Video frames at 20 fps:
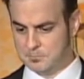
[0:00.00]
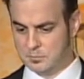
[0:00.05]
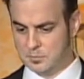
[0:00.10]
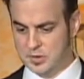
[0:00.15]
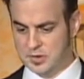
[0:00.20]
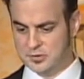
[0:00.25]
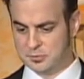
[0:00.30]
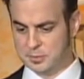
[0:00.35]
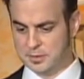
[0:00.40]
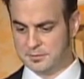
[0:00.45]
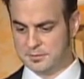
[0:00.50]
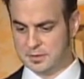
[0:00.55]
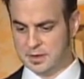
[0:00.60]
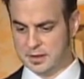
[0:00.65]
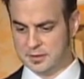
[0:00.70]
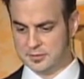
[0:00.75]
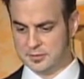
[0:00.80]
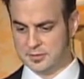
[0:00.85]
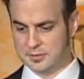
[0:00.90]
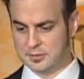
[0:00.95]
This
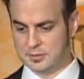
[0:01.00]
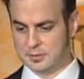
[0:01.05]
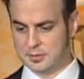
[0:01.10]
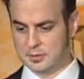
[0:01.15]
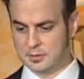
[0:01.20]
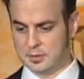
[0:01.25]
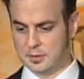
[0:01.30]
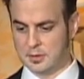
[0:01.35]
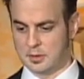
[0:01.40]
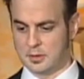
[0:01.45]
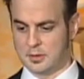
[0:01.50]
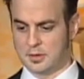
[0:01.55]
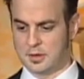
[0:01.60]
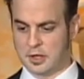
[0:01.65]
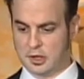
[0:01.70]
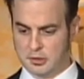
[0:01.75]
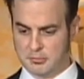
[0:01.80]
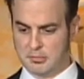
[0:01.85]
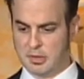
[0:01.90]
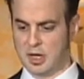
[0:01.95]
reflects
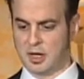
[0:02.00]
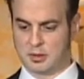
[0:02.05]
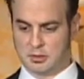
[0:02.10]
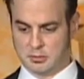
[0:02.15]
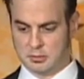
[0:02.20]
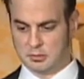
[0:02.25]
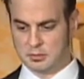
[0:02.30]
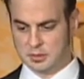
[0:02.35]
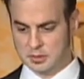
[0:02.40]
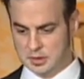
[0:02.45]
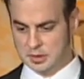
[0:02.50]
their model.